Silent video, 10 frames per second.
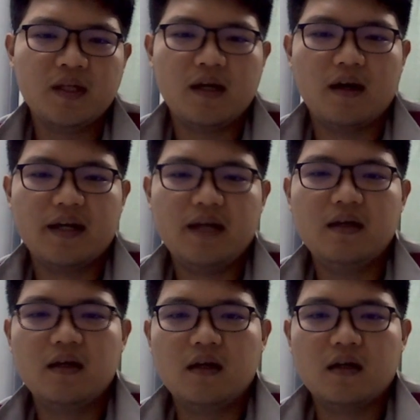Okay,
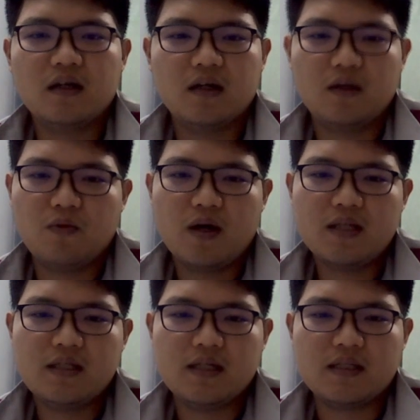
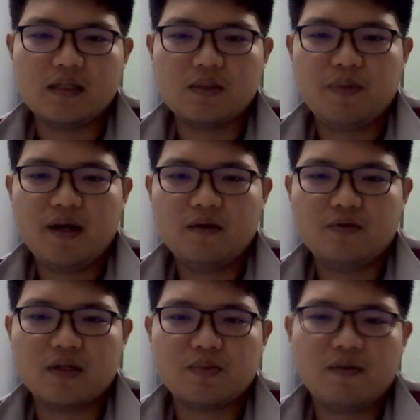once it is paired
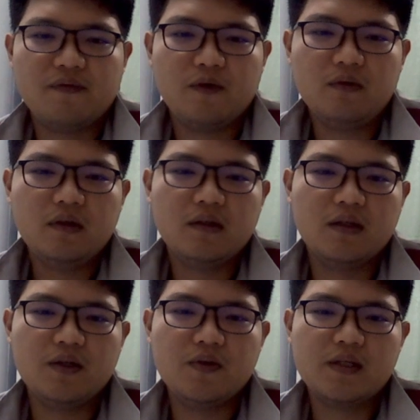to a smartphone,
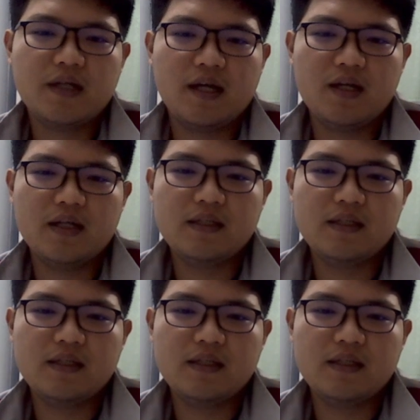the user can